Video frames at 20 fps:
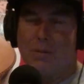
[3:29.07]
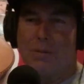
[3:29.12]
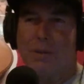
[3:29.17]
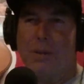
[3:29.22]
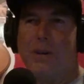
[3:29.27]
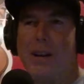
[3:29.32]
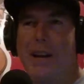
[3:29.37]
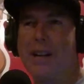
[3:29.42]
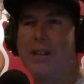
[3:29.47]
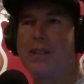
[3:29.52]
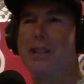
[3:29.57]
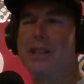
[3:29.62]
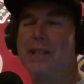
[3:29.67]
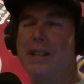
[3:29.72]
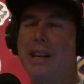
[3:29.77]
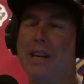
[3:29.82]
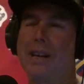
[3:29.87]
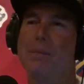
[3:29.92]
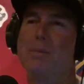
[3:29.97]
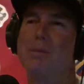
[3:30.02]
We would actually
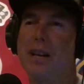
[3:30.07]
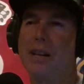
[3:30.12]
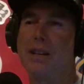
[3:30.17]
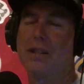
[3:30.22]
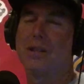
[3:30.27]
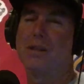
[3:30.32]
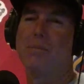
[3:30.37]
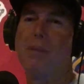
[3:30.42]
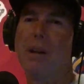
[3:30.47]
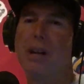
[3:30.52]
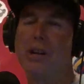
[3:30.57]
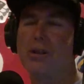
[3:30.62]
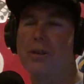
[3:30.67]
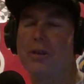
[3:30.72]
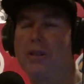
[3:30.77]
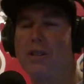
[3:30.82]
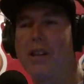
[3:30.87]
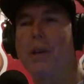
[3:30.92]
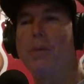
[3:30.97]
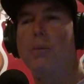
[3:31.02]
take them, test them, make sure
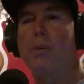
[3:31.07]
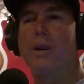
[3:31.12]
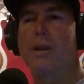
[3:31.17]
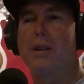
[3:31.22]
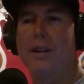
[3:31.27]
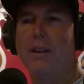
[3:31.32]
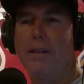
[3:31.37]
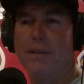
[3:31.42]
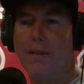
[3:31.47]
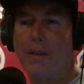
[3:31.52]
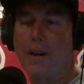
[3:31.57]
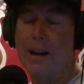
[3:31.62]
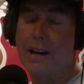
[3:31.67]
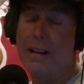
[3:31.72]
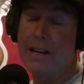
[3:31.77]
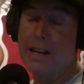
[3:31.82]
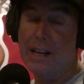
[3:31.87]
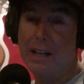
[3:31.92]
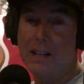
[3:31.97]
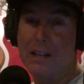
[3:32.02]
that they worked in a
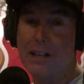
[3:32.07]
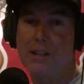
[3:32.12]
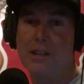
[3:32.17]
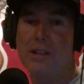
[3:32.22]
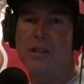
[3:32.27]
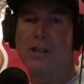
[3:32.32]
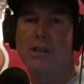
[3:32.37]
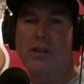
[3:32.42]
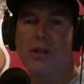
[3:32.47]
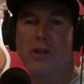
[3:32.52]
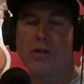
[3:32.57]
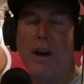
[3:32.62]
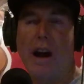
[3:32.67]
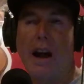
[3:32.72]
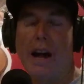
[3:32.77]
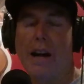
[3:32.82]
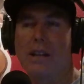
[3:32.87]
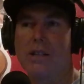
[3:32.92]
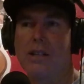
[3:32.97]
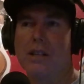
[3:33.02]
variety of conditions,
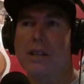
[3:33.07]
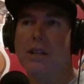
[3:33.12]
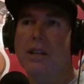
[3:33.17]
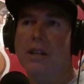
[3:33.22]
tracks.